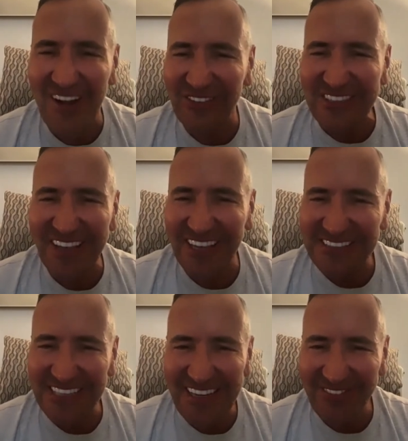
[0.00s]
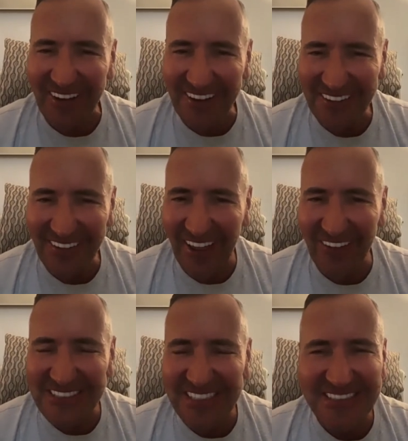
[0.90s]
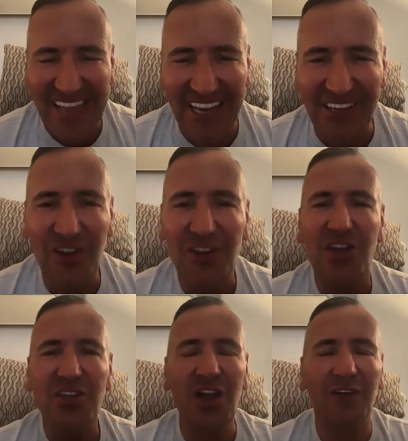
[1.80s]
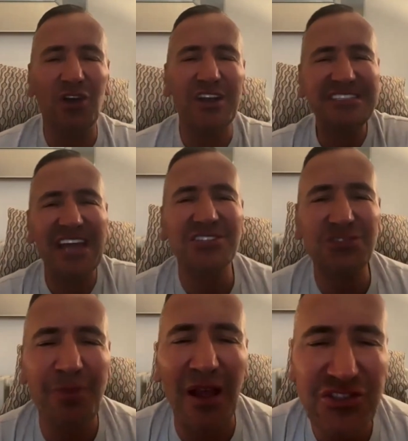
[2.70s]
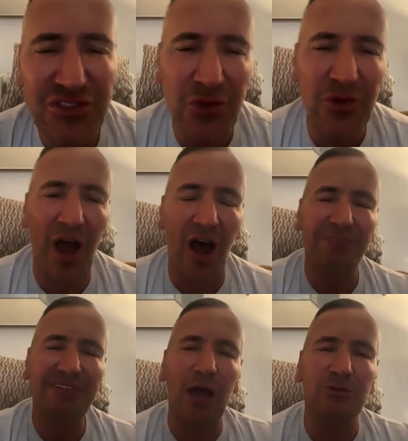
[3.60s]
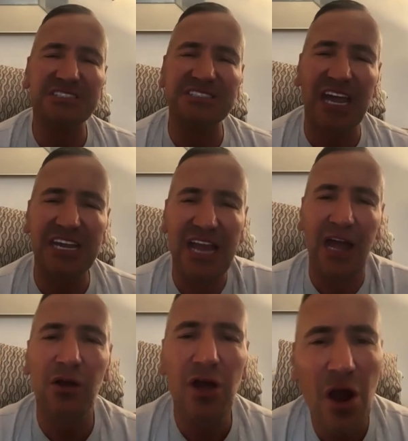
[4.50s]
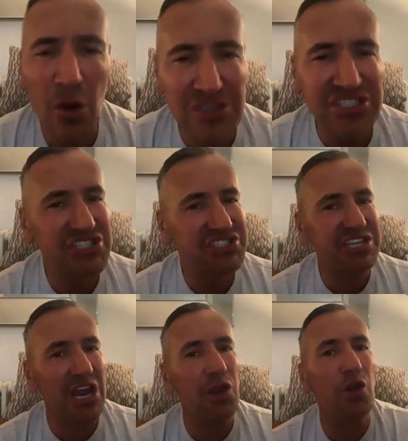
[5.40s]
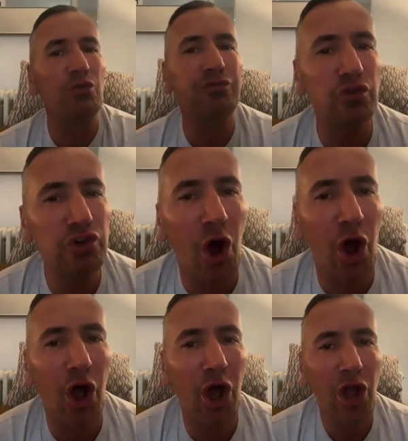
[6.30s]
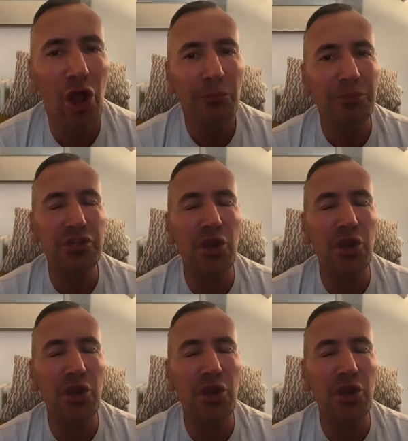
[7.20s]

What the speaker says: was I sleeping? That was insane. I've got it down to about 2.5 hours a day now, which is still an awful lot. But you